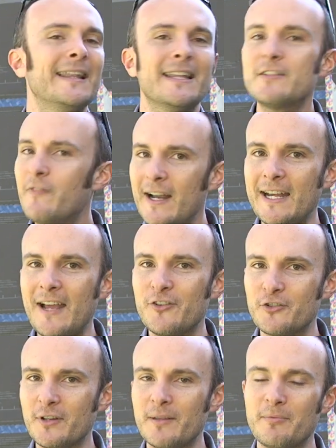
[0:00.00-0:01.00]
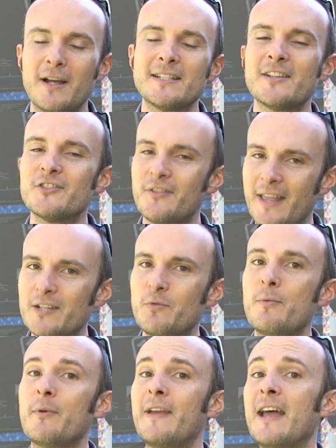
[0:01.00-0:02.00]
Let's find out during the process, so that's
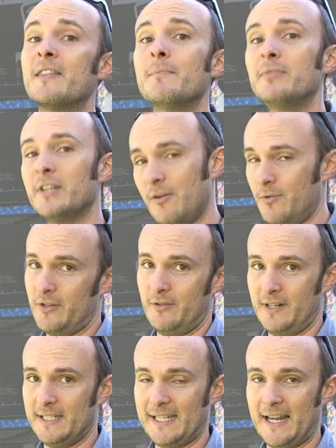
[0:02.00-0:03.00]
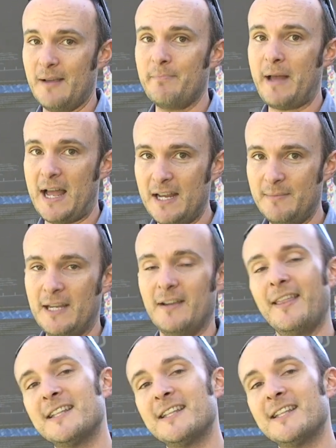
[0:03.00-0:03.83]
why we've got the blower door set up behind me here.